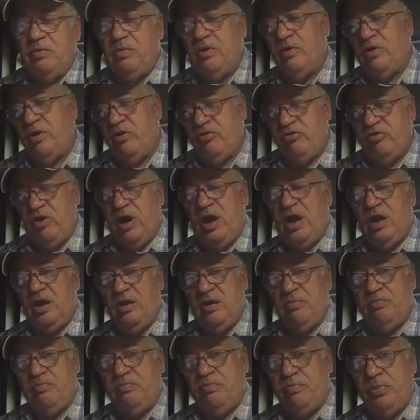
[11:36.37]
but they're trying
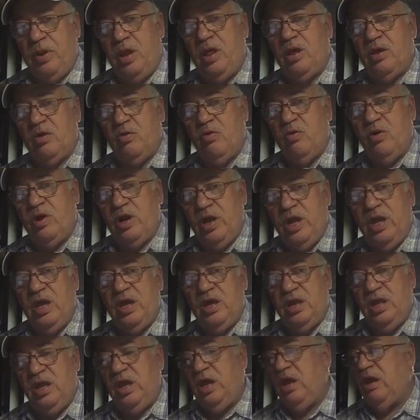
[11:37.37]
to plug one
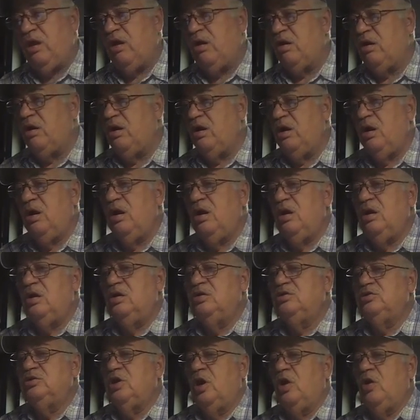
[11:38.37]
in here.
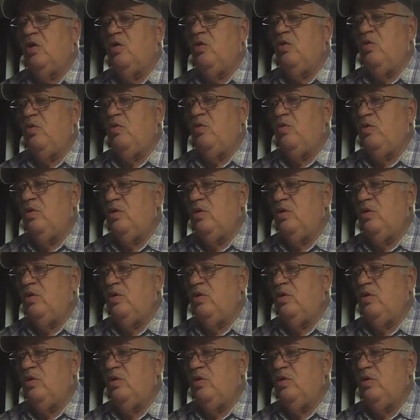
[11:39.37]
So